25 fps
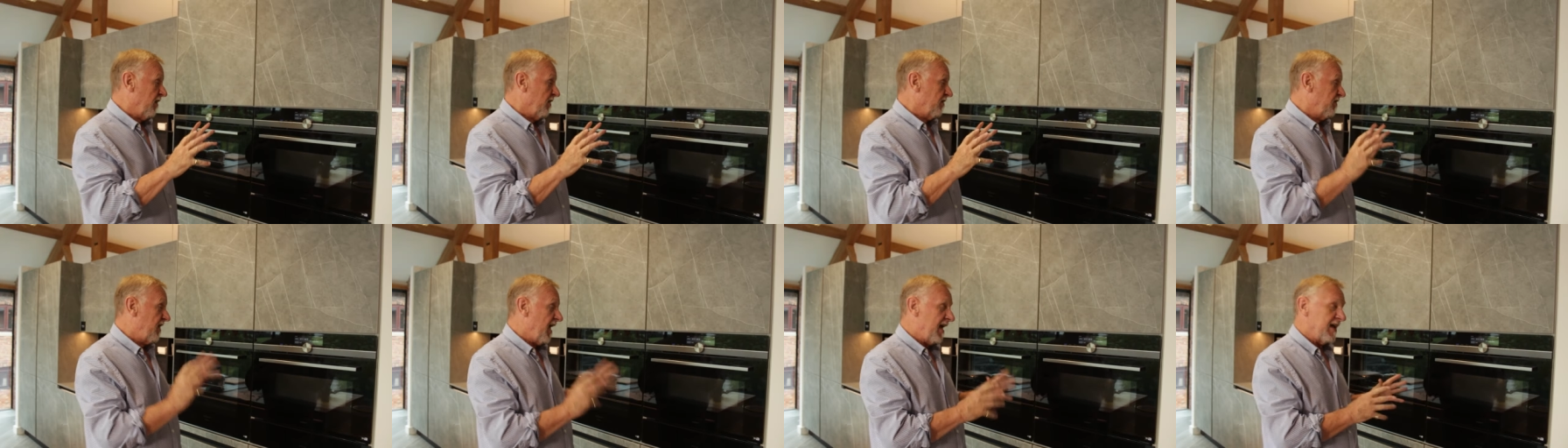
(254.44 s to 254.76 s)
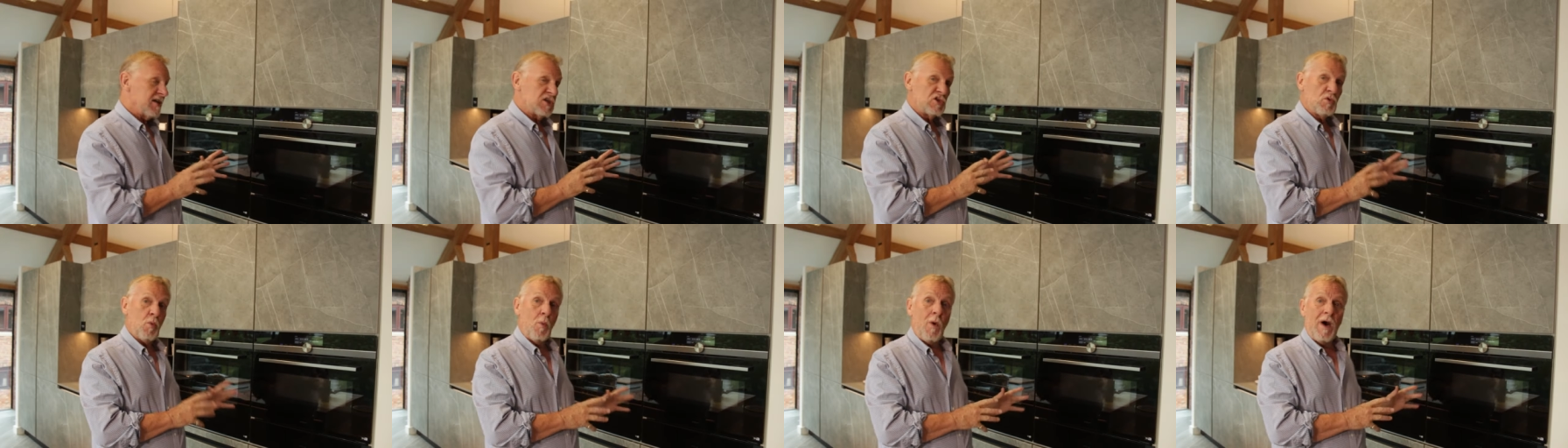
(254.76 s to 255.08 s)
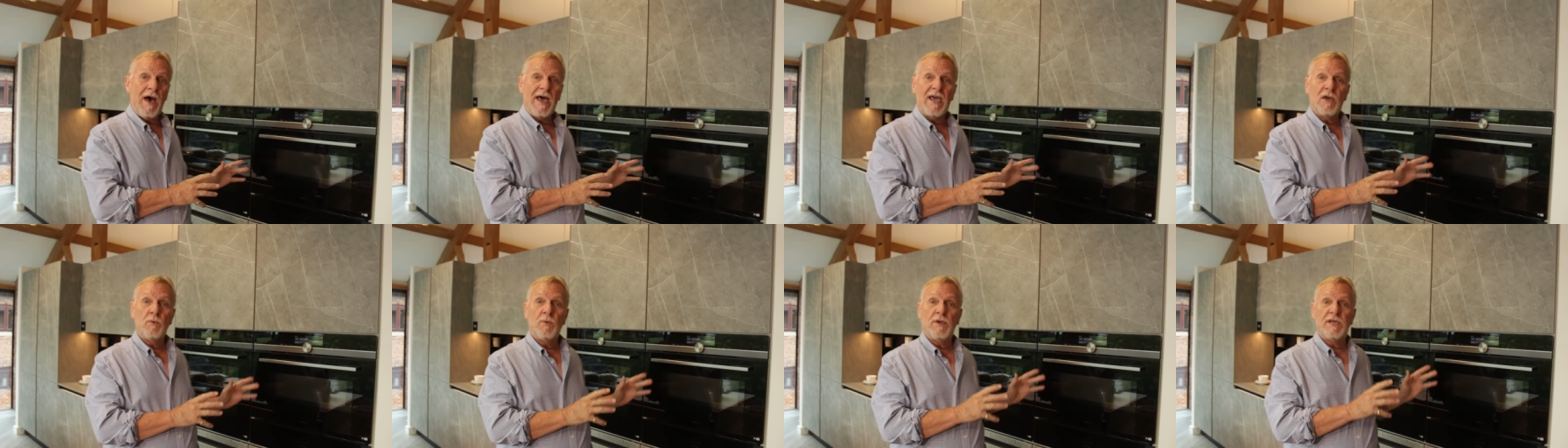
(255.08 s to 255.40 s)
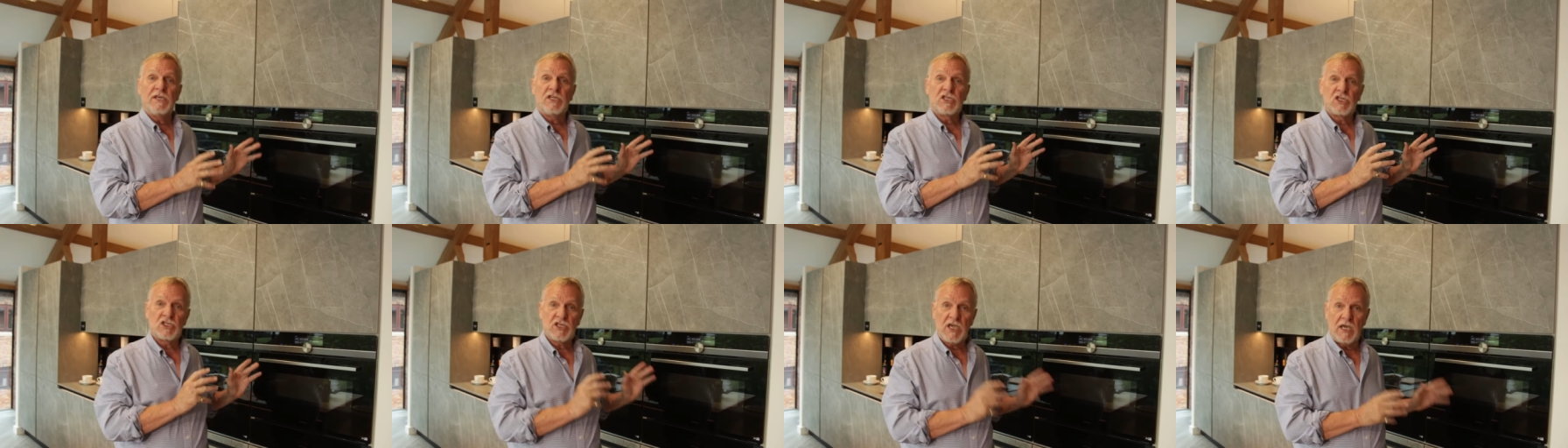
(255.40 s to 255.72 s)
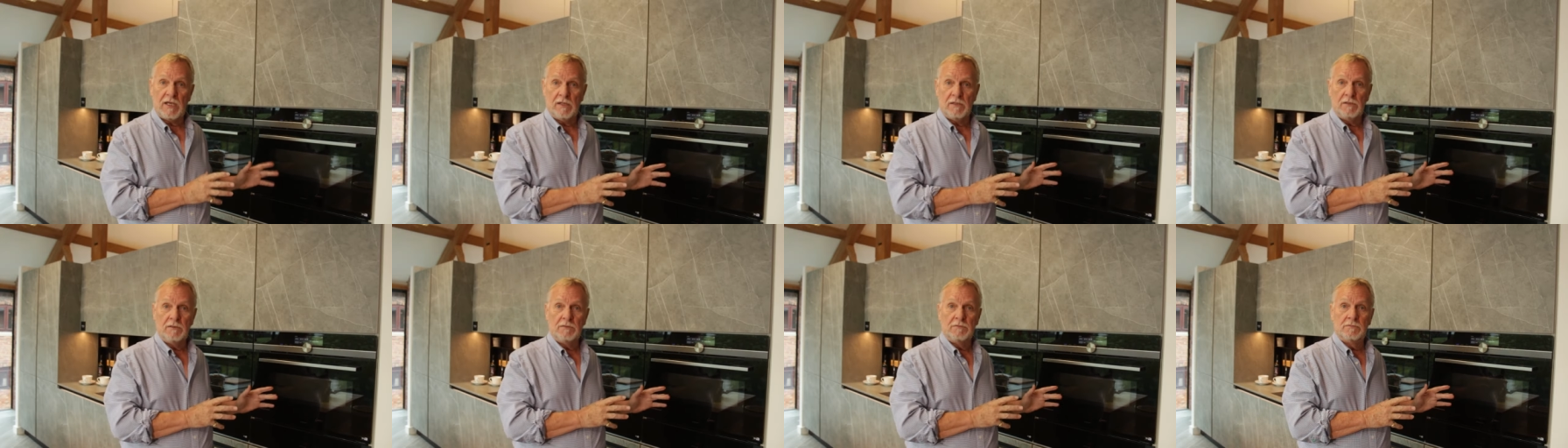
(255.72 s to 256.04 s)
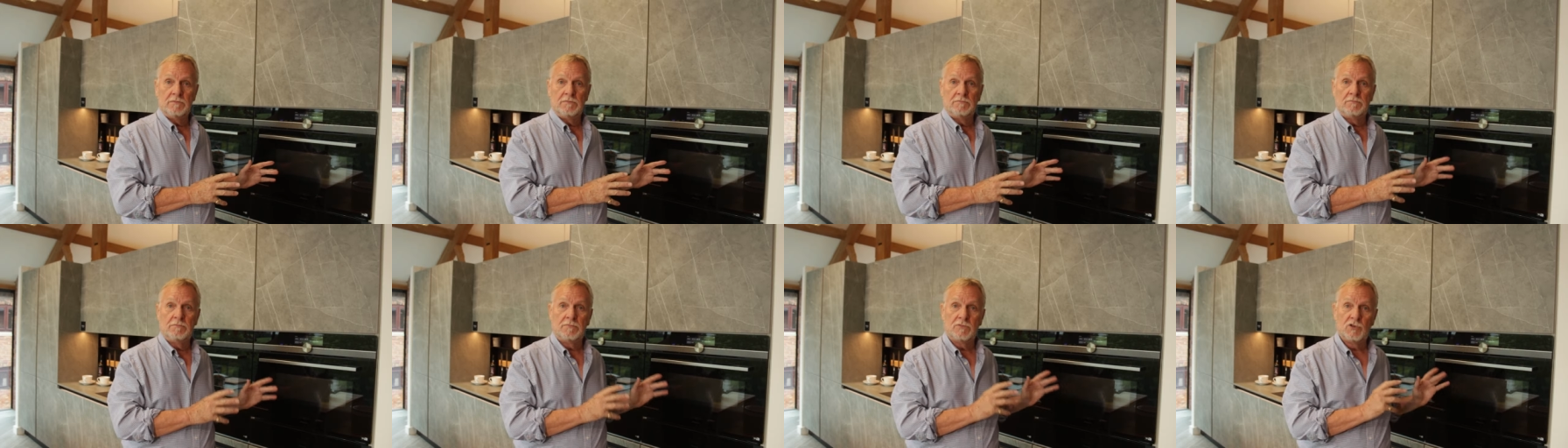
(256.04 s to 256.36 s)
that's why we sell
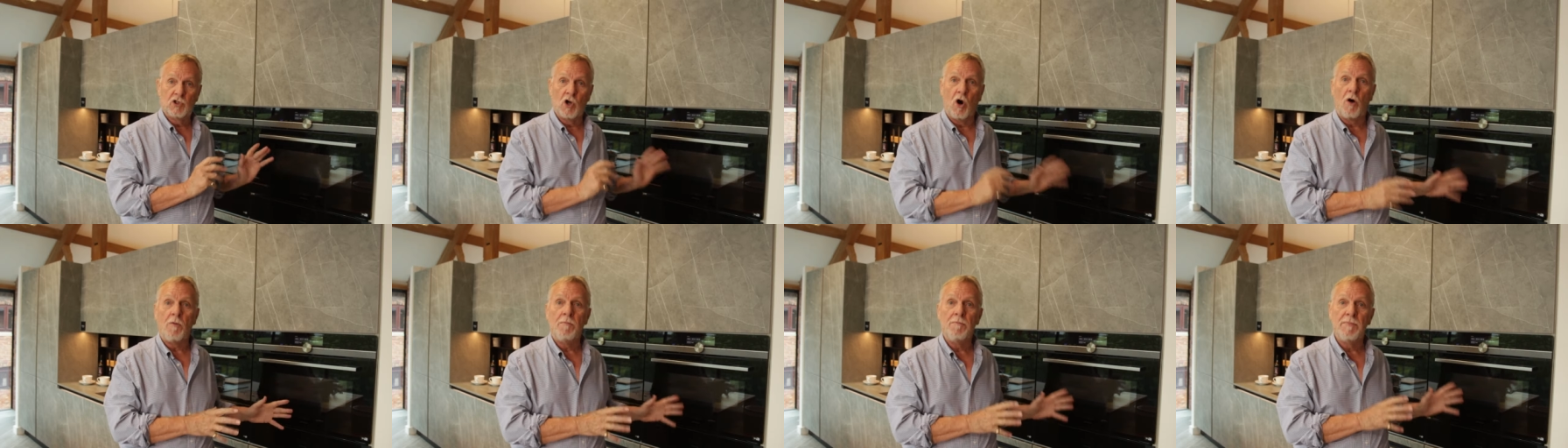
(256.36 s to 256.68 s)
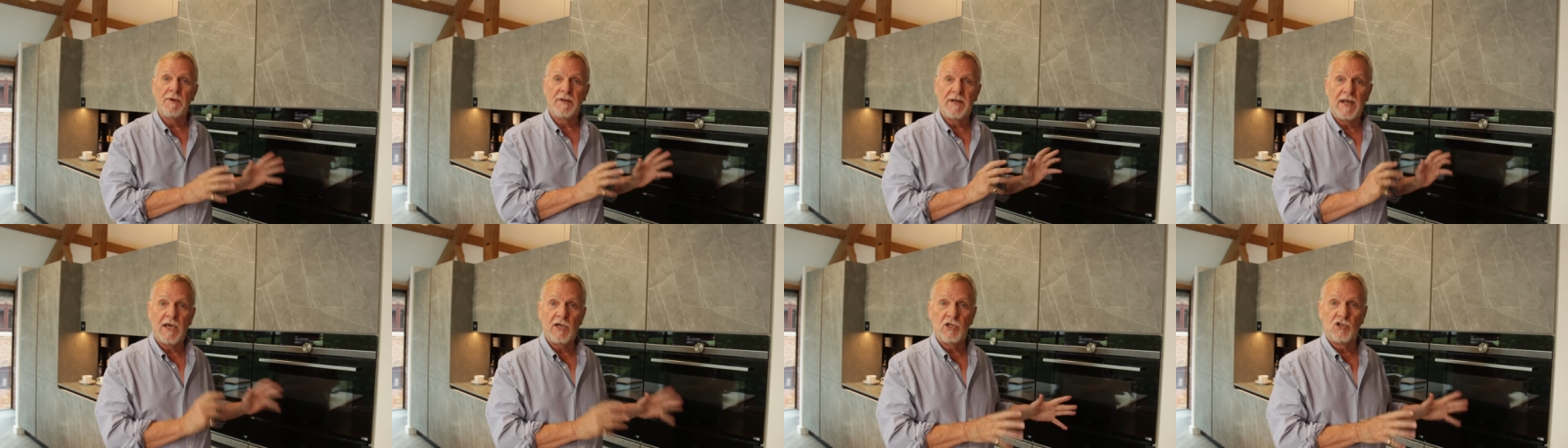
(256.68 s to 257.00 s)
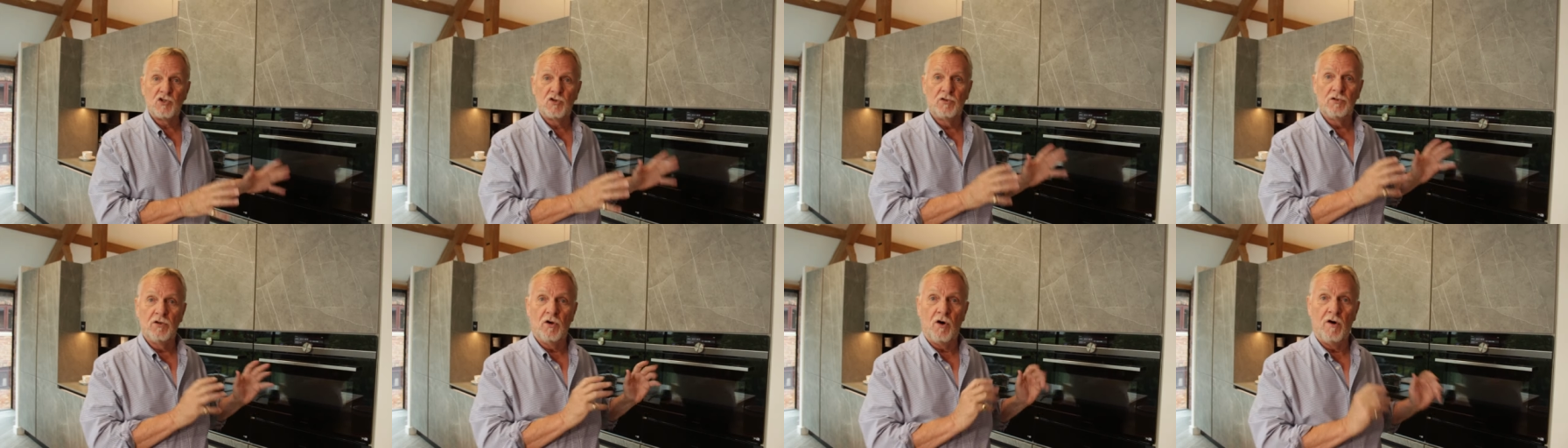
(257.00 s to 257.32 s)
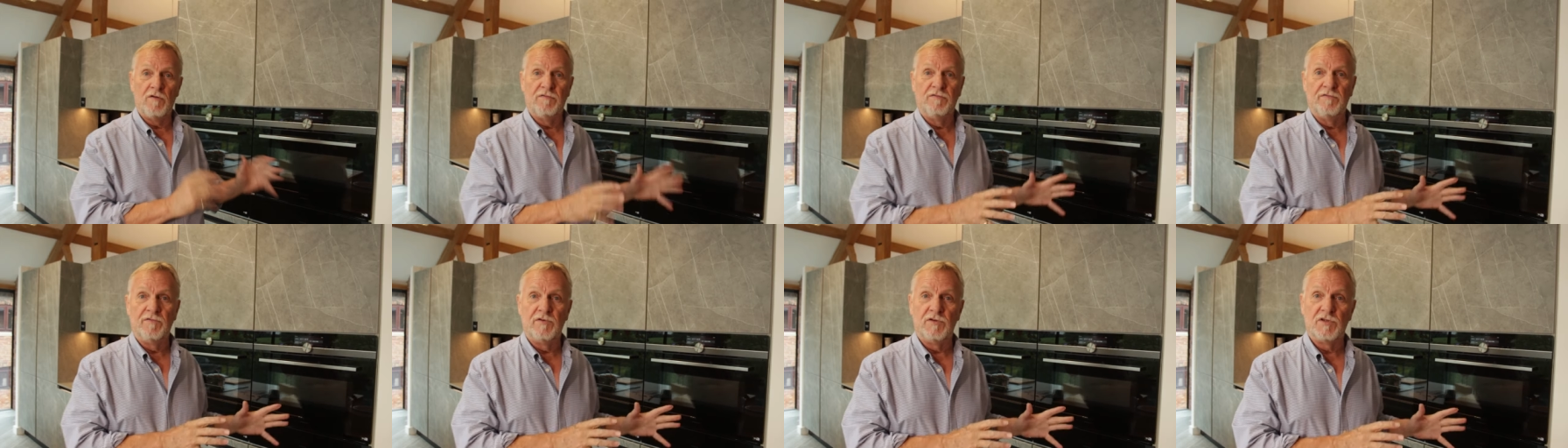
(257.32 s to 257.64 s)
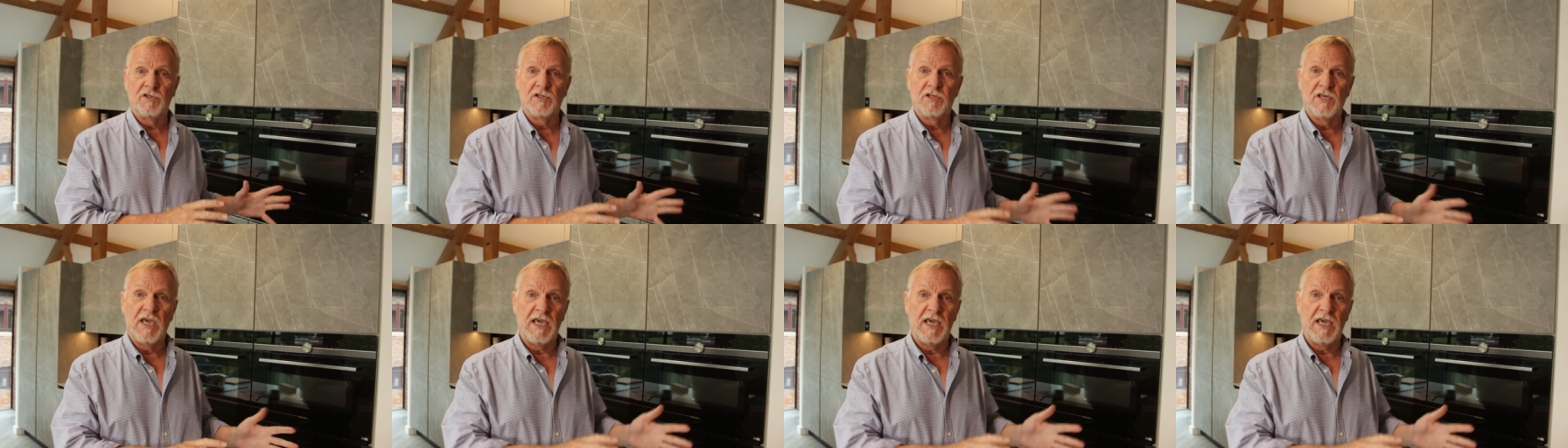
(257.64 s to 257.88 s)
combination ovens.